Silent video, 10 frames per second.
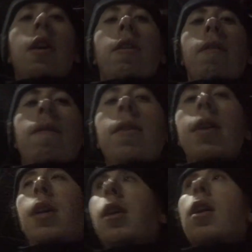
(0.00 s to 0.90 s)
of
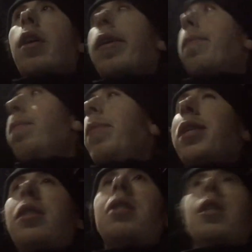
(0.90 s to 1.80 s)
the uh,
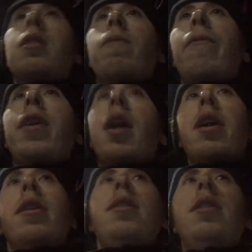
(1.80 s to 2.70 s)
mid-season
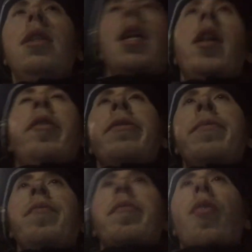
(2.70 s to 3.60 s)
finales
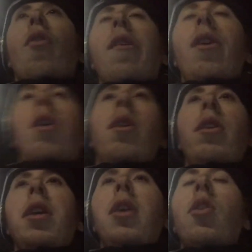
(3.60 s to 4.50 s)

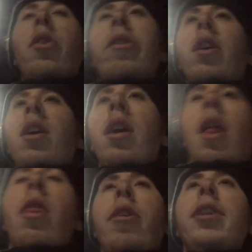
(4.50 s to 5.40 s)
are either
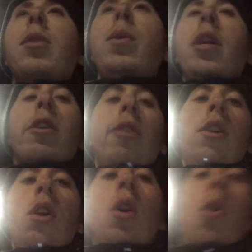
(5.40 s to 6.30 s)
this week
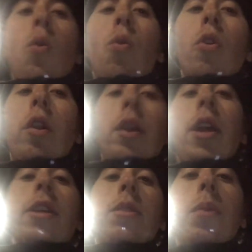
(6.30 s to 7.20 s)
or
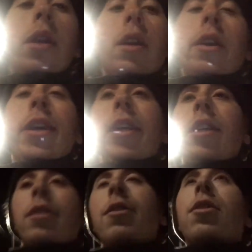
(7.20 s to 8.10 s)
next week.
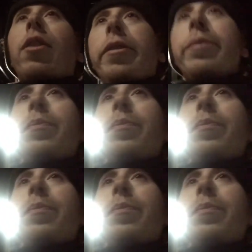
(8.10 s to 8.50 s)
So,